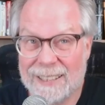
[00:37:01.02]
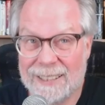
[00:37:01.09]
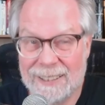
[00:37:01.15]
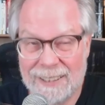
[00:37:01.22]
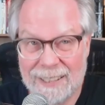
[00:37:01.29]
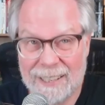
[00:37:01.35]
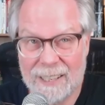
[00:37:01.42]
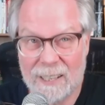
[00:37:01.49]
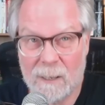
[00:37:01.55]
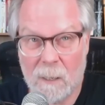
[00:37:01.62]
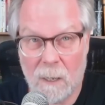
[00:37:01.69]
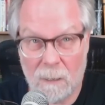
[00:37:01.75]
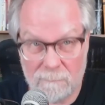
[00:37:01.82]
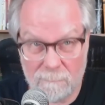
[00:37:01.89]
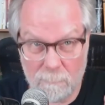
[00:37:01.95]
layer
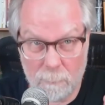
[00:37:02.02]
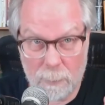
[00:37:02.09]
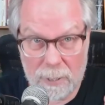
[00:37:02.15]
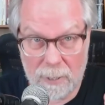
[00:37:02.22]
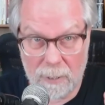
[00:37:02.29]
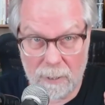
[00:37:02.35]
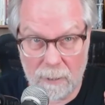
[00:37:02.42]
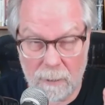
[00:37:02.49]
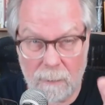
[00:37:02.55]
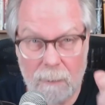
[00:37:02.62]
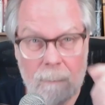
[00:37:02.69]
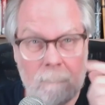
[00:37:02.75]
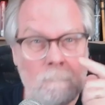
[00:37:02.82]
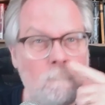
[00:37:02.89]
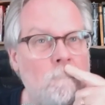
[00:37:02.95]
of beer,
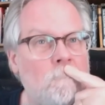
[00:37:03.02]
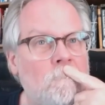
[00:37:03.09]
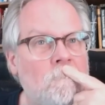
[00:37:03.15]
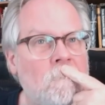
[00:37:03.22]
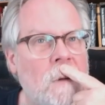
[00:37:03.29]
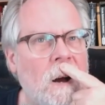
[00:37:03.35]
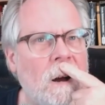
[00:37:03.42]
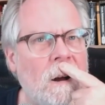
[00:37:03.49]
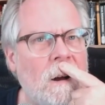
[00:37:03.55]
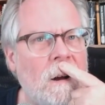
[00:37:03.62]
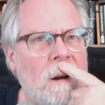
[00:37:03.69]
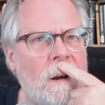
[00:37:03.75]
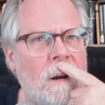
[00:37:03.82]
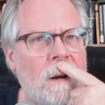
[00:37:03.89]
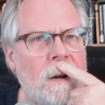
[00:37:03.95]

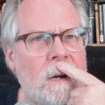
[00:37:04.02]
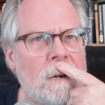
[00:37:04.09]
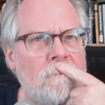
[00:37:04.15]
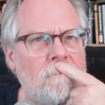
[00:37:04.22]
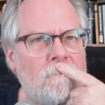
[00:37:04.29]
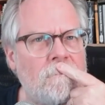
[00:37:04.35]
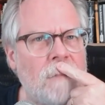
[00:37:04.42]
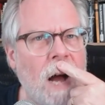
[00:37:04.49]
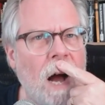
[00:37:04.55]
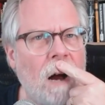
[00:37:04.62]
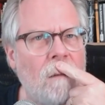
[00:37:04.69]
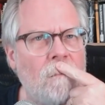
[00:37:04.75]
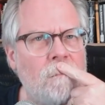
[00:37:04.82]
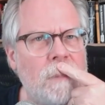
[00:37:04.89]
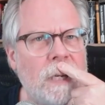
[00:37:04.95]
how
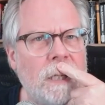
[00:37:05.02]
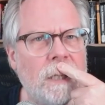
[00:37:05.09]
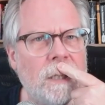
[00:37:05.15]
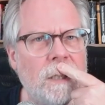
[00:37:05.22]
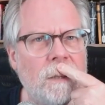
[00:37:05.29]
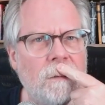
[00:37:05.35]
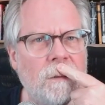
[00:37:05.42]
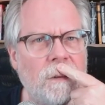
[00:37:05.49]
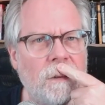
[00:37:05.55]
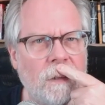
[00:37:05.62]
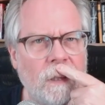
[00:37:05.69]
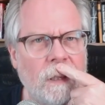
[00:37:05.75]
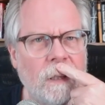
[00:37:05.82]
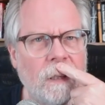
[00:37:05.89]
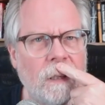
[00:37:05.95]
many do you
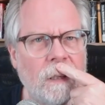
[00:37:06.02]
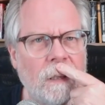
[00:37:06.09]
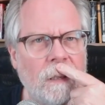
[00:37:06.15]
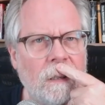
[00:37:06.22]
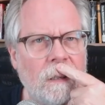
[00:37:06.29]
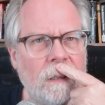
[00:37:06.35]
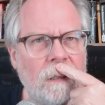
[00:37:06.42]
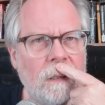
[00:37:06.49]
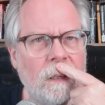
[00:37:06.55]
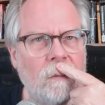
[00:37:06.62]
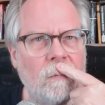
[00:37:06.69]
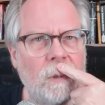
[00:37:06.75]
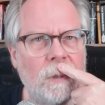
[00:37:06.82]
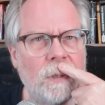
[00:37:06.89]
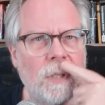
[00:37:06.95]
think
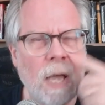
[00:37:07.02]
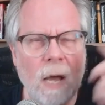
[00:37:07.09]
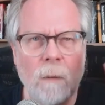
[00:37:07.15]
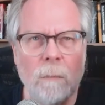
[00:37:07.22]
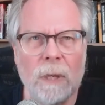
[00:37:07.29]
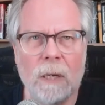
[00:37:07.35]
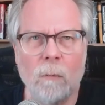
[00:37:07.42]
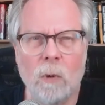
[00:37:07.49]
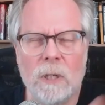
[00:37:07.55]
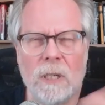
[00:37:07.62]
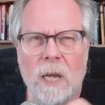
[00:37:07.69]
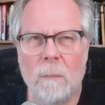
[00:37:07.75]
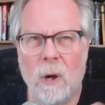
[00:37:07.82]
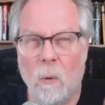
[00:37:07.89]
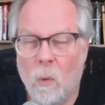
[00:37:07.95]
how many would
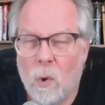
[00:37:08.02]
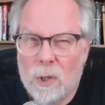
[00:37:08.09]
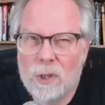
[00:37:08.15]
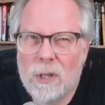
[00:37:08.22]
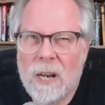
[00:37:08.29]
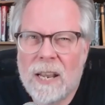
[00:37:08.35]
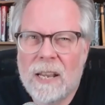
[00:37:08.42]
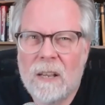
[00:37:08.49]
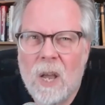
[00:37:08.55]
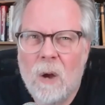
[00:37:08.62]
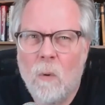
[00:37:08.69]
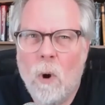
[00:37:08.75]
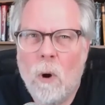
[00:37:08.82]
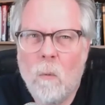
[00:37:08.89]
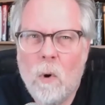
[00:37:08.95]
come out? What
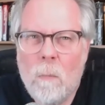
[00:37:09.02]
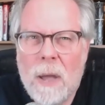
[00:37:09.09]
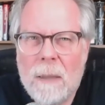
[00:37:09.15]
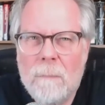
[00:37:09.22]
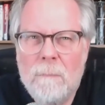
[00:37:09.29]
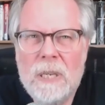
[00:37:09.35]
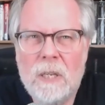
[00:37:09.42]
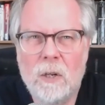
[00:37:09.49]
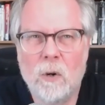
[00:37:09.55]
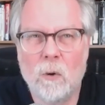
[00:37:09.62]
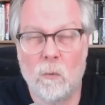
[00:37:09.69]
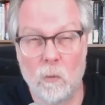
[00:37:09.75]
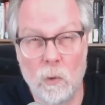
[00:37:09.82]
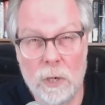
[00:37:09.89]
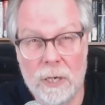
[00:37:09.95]
will my meter
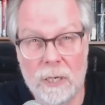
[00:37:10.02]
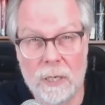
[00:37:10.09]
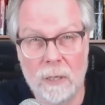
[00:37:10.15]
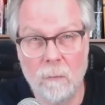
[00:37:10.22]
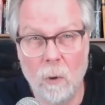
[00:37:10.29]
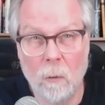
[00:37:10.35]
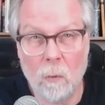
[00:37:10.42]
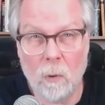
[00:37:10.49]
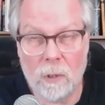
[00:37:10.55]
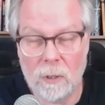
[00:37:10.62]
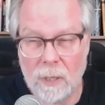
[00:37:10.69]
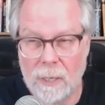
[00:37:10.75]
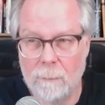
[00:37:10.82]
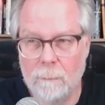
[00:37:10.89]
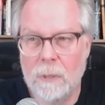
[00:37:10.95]
read? What will the
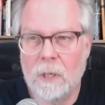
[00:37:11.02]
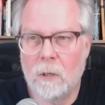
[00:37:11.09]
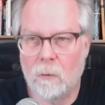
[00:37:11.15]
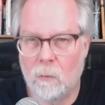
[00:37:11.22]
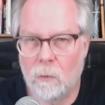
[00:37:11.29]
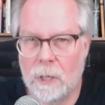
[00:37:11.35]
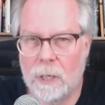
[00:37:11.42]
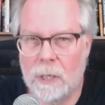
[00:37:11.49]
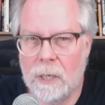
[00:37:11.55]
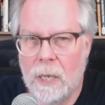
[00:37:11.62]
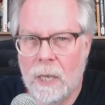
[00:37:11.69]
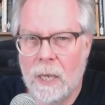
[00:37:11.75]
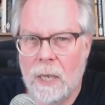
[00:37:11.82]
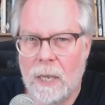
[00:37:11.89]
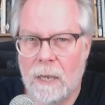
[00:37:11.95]
light meter read
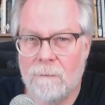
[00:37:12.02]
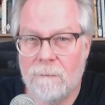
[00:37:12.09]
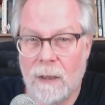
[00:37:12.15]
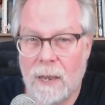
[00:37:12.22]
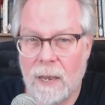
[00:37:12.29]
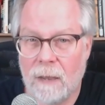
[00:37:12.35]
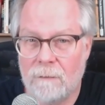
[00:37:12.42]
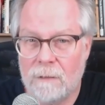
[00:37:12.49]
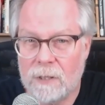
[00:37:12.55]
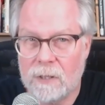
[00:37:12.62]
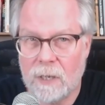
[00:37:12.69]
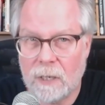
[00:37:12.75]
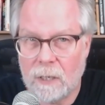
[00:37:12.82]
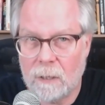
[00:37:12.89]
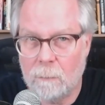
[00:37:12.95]
if I have a
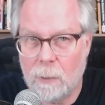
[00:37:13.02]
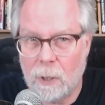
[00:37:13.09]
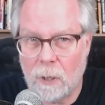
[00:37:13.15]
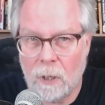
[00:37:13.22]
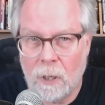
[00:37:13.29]
second beer?